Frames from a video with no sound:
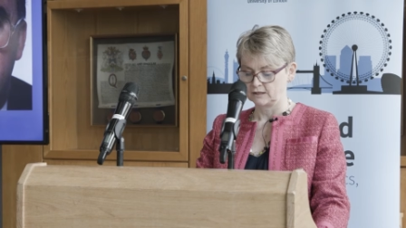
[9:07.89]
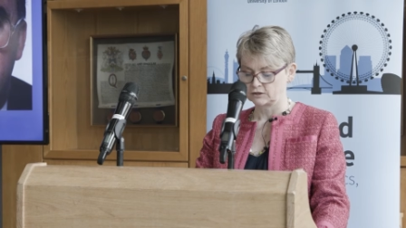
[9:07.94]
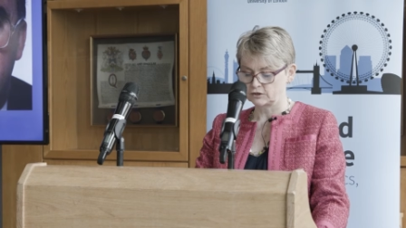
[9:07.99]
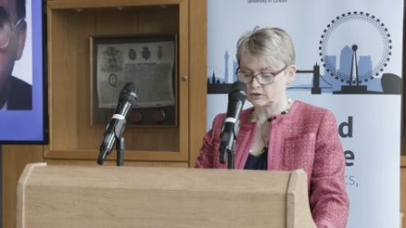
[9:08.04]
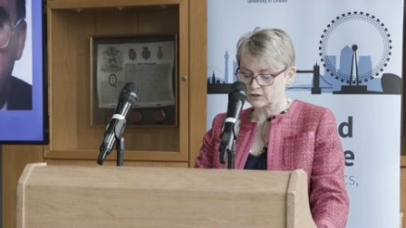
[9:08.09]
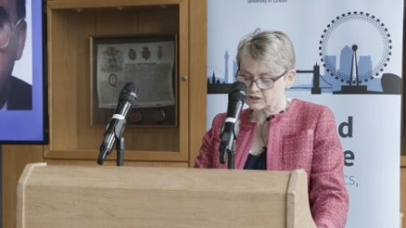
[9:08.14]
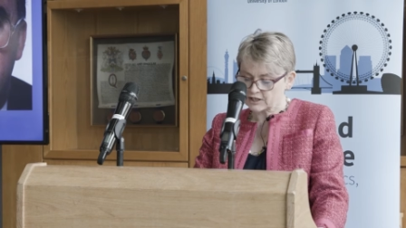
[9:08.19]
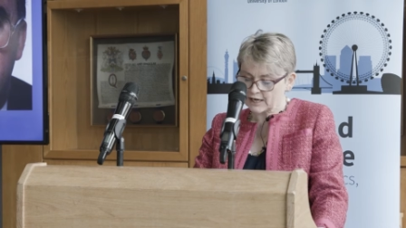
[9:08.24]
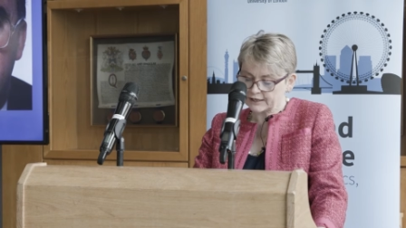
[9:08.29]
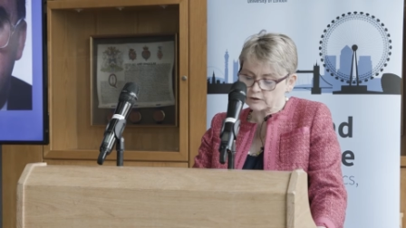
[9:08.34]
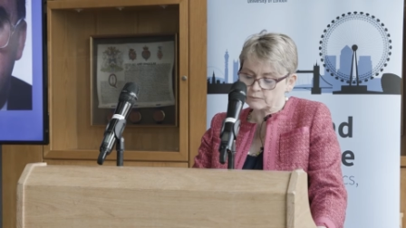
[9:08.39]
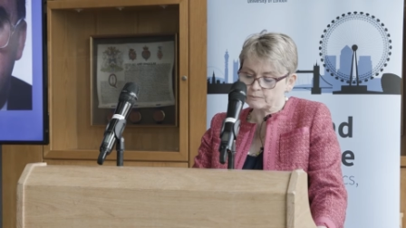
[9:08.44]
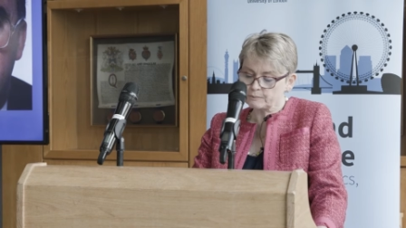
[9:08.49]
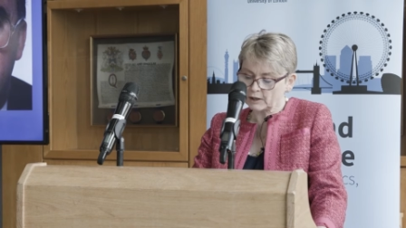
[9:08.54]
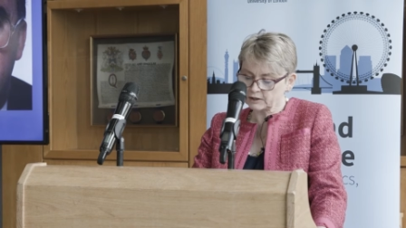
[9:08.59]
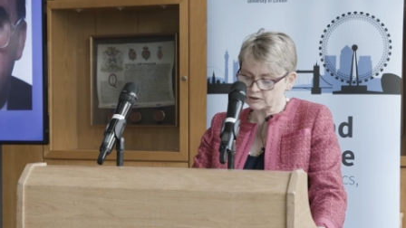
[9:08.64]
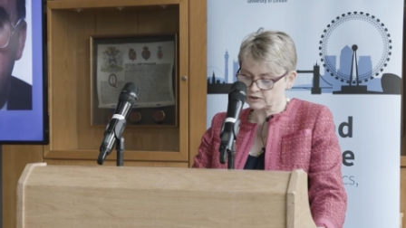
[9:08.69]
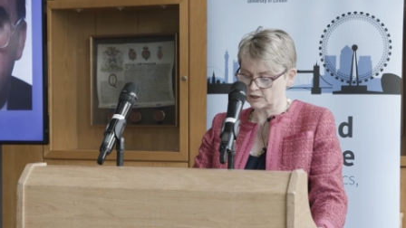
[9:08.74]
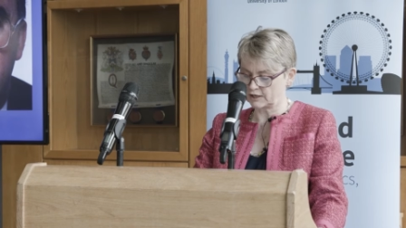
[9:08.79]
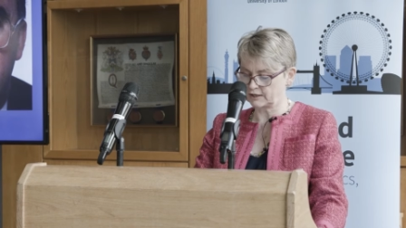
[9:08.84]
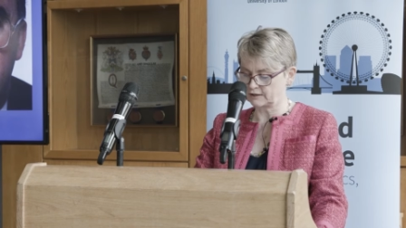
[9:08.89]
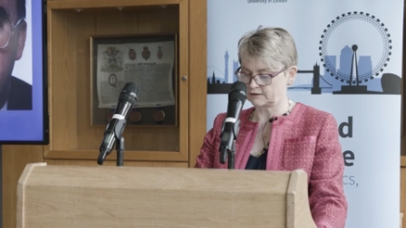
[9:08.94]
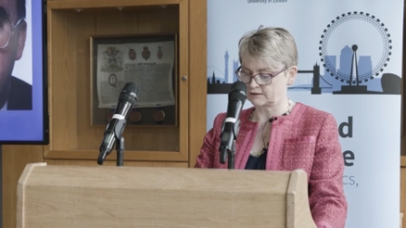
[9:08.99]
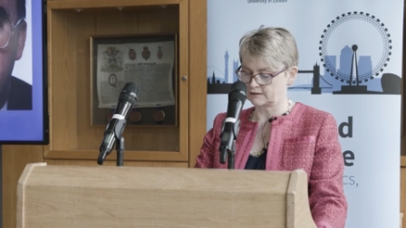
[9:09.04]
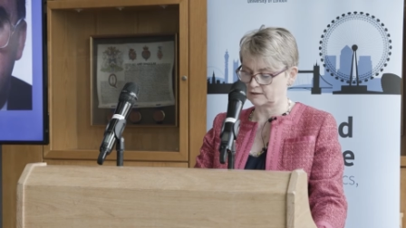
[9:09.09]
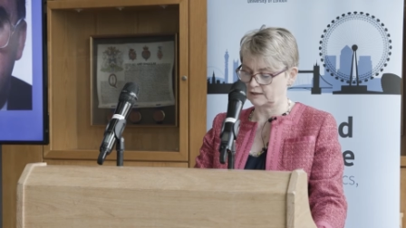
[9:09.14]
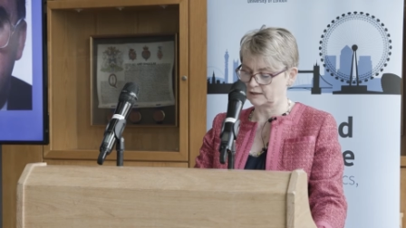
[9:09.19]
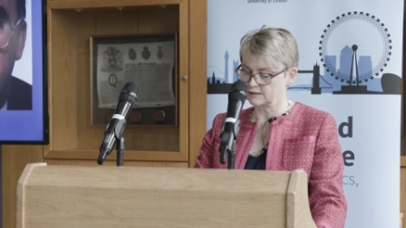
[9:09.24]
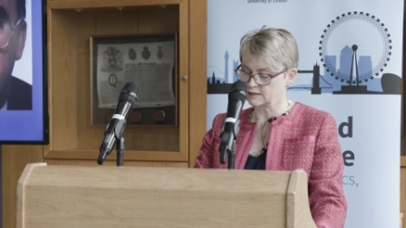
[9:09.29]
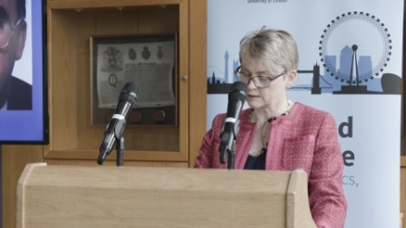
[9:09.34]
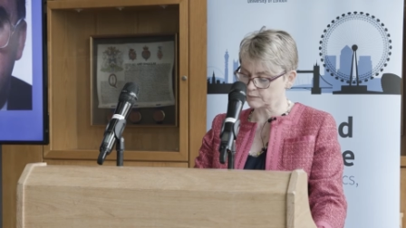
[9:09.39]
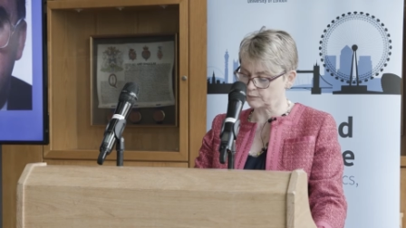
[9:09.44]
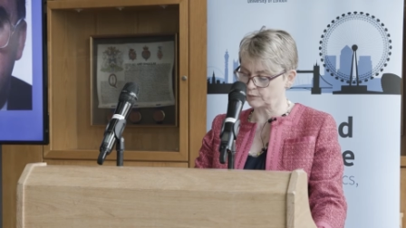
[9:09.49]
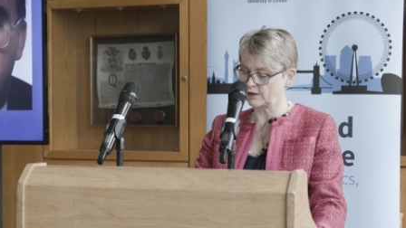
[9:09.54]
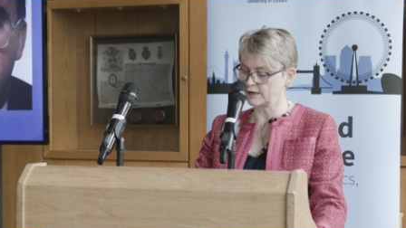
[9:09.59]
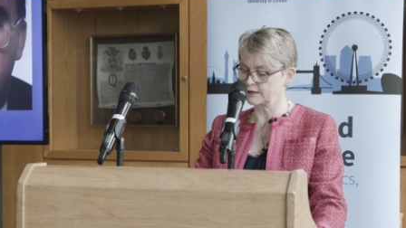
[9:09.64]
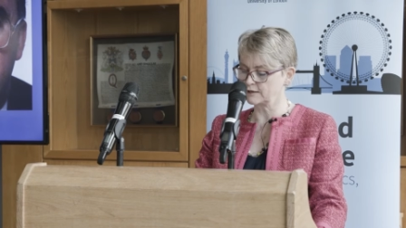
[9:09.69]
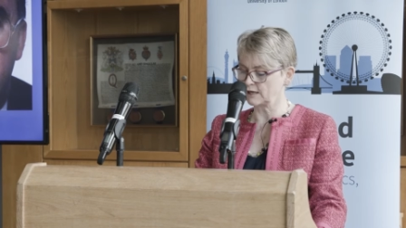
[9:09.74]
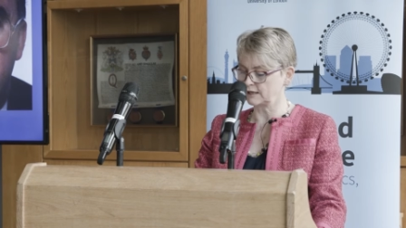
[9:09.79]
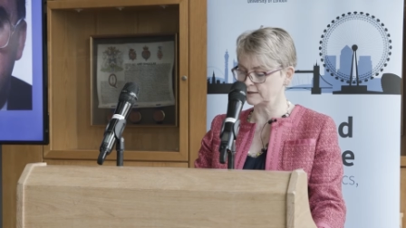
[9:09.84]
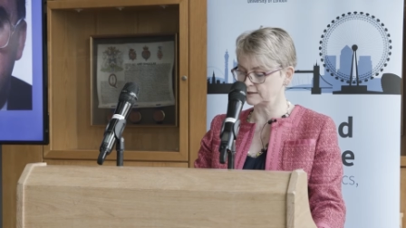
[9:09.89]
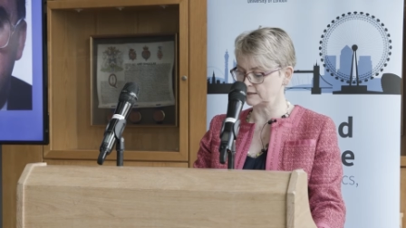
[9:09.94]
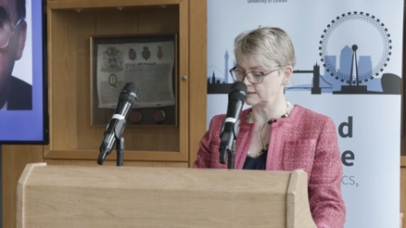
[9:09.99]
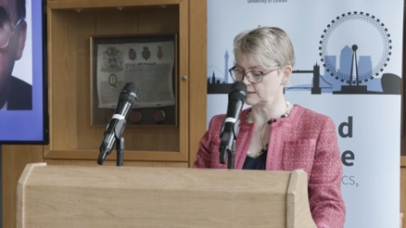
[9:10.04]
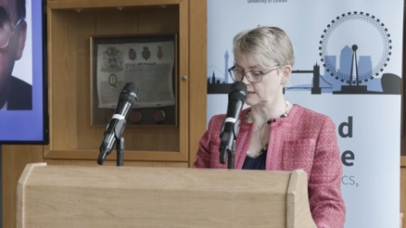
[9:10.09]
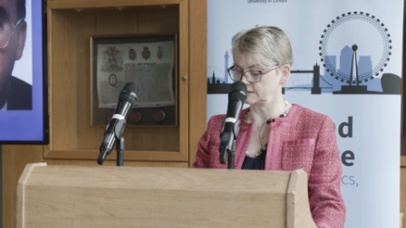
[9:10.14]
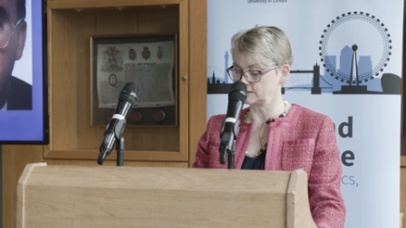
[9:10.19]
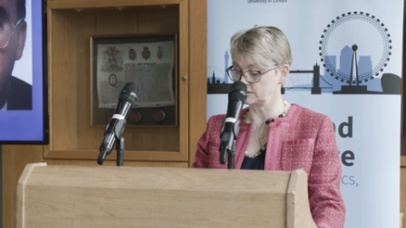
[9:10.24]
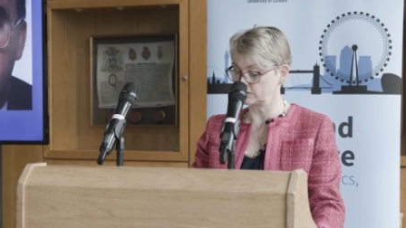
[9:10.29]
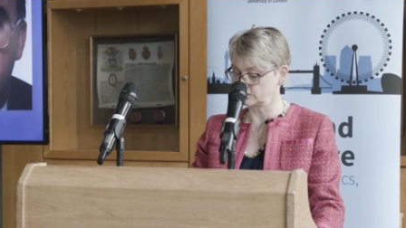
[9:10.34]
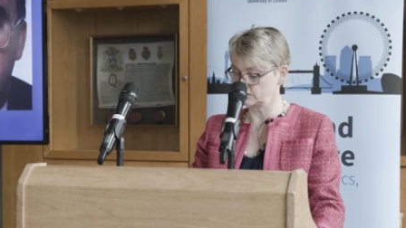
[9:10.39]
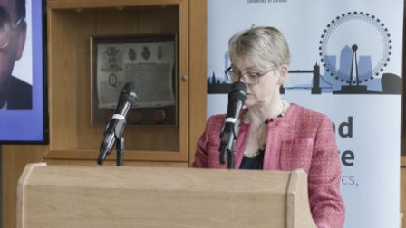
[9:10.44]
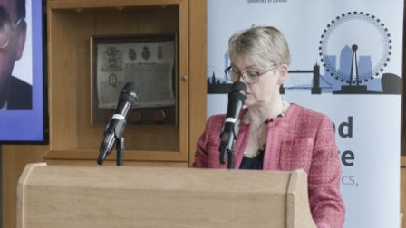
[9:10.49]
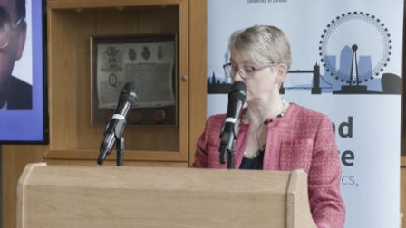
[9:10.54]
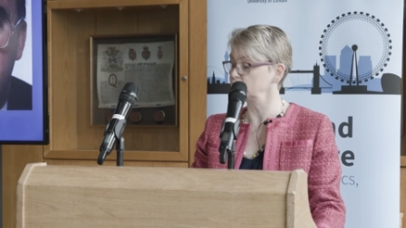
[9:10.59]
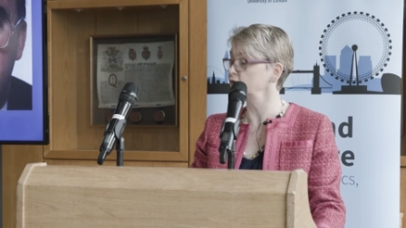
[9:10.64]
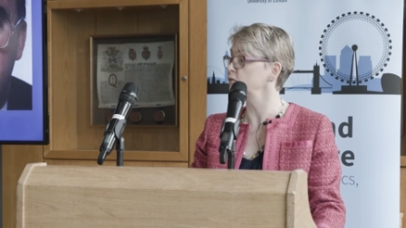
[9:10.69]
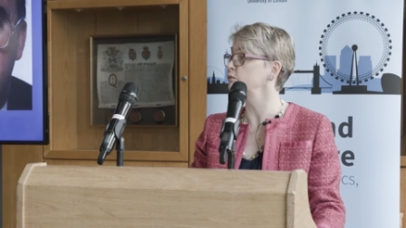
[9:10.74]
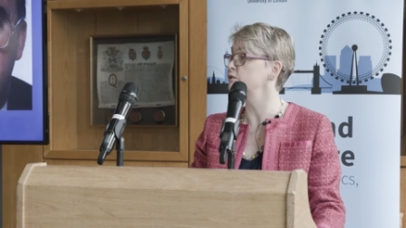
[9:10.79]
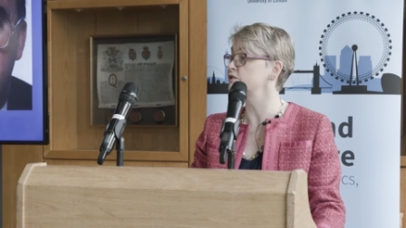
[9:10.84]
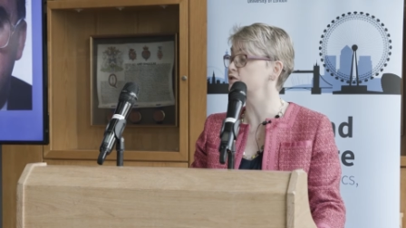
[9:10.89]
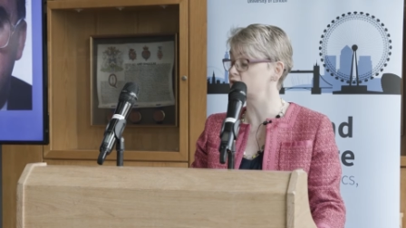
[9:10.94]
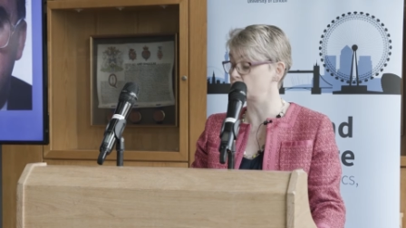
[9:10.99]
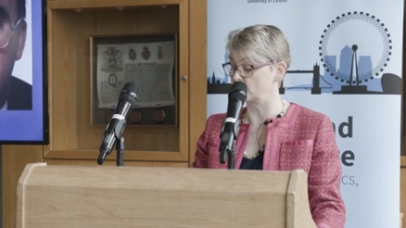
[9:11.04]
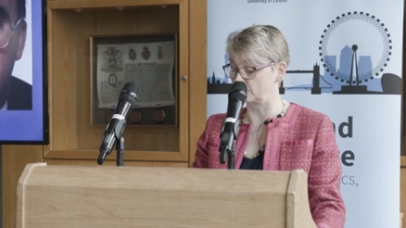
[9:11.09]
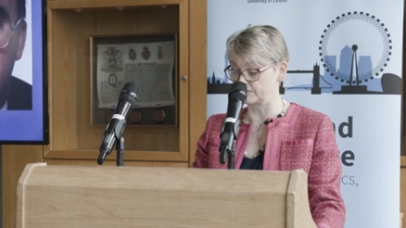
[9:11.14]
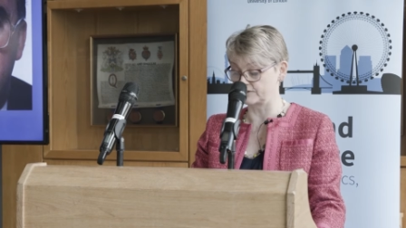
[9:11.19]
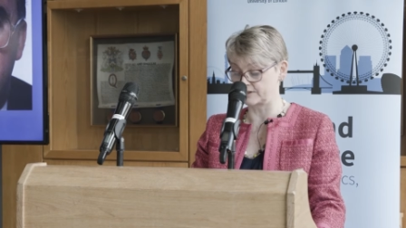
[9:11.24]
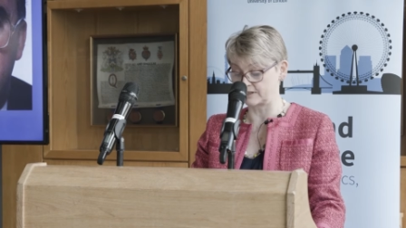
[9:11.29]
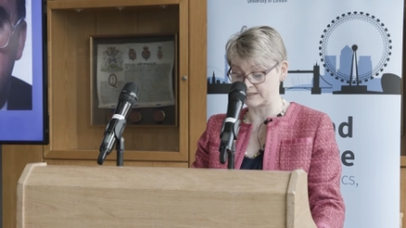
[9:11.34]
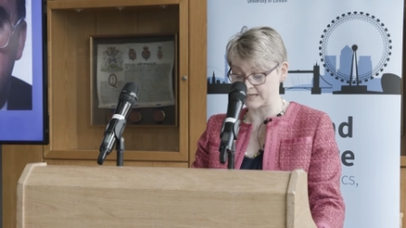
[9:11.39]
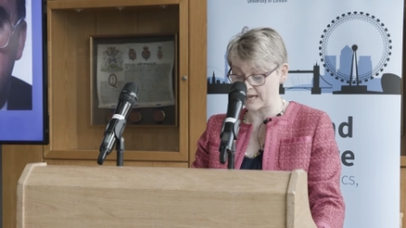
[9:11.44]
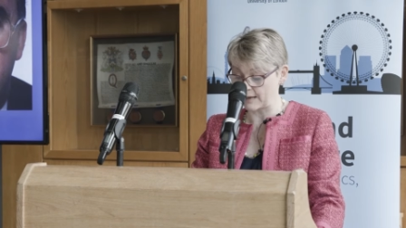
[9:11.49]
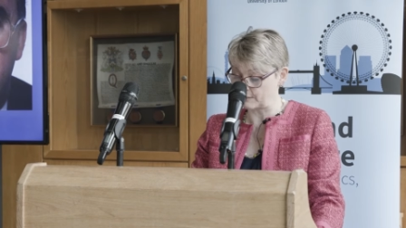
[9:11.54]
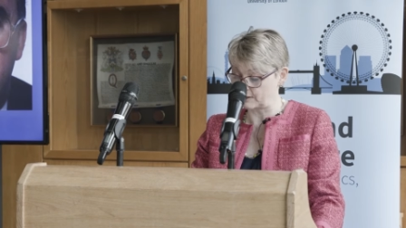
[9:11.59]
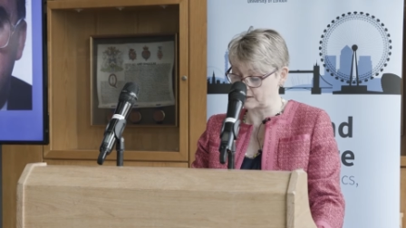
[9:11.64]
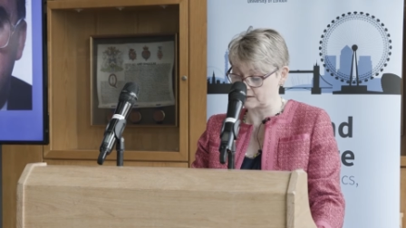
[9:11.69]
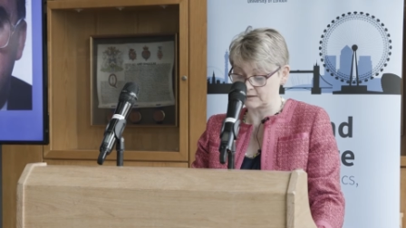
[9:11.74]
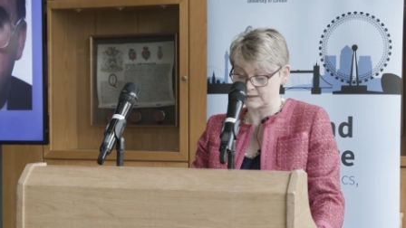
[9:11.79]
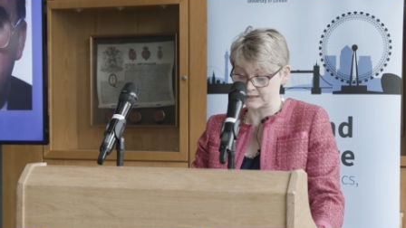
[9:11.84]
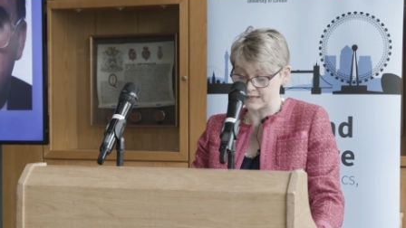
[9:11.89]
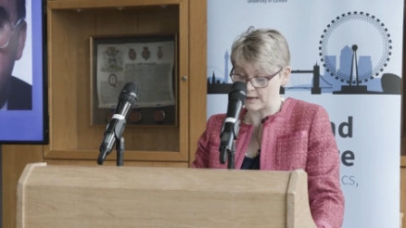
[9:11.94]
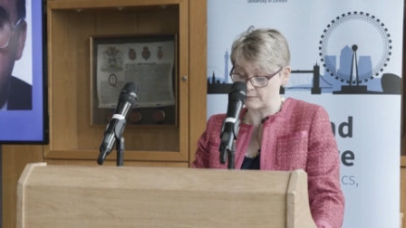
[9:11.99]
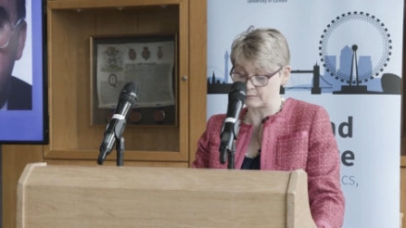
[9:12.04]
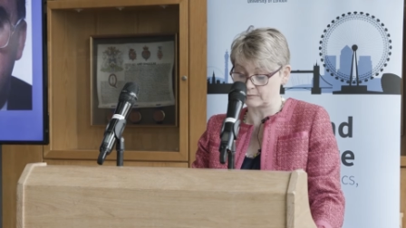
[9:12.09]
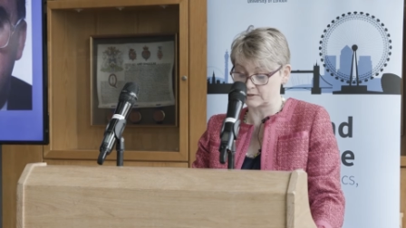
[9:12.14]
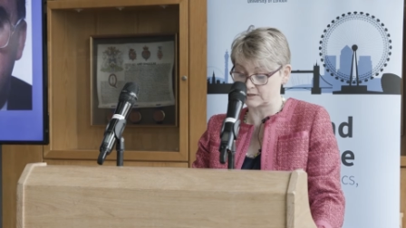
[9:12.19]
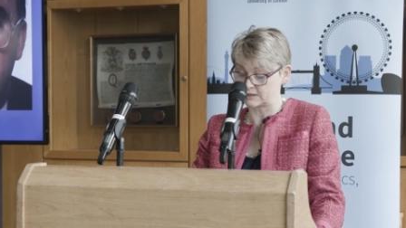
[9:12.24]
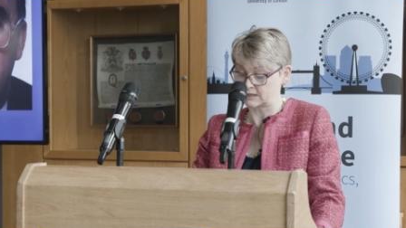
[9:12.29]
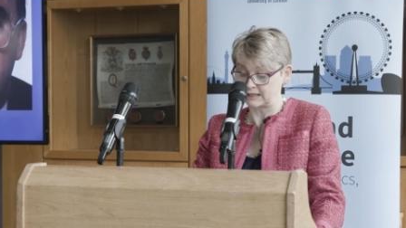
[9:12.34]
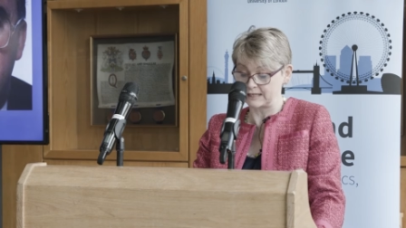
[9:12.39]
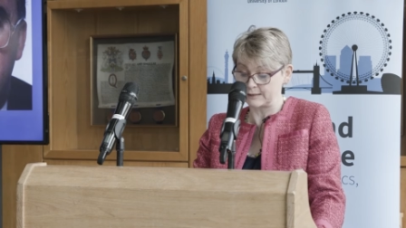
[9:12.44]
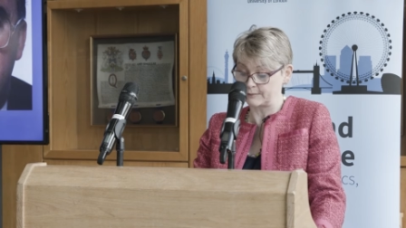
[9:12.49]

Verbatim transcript: So the shadow budget in spring 1992 was John's attempt to